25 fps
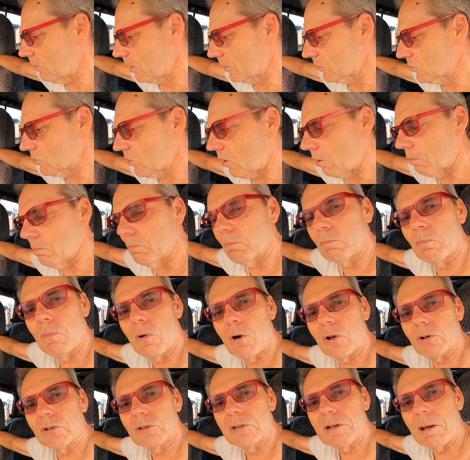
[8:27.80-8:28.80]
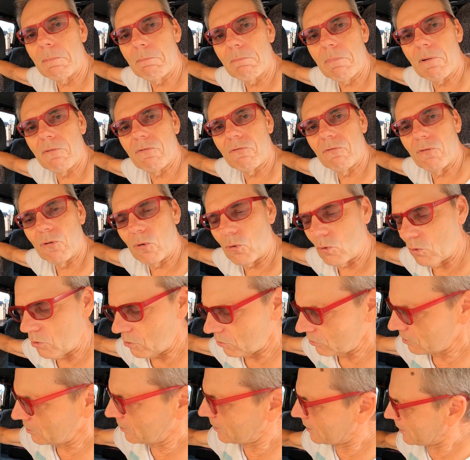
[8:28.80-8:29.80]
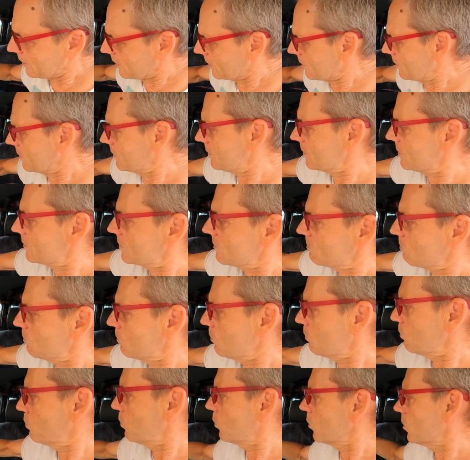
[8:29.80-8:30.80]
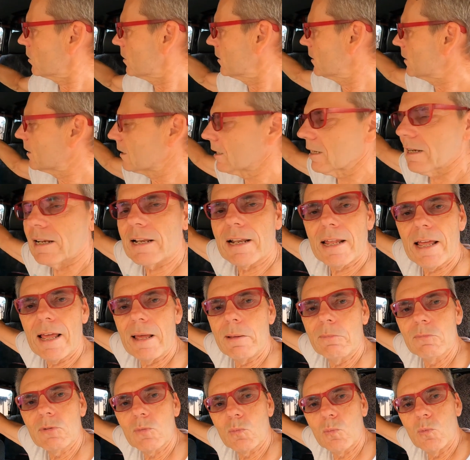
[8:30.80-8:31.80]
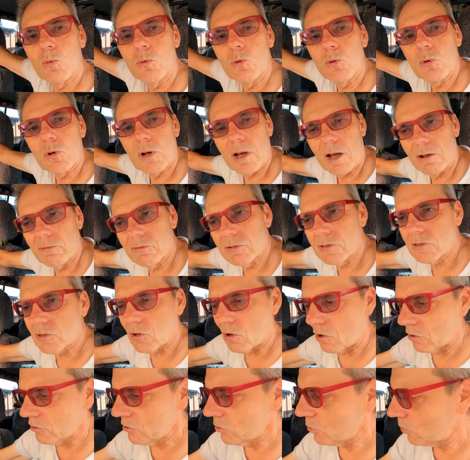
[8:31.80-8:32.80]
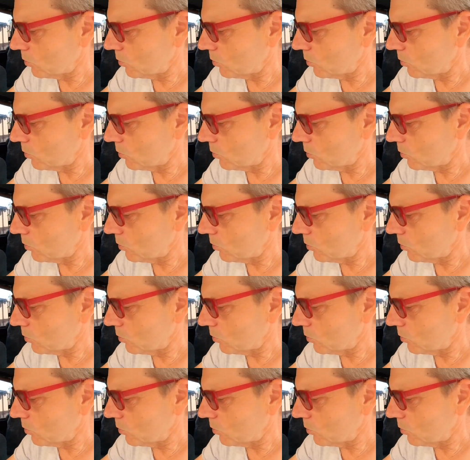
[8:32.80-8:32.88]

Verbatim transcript: my top mod number 4, is putting in lamb's wool covers on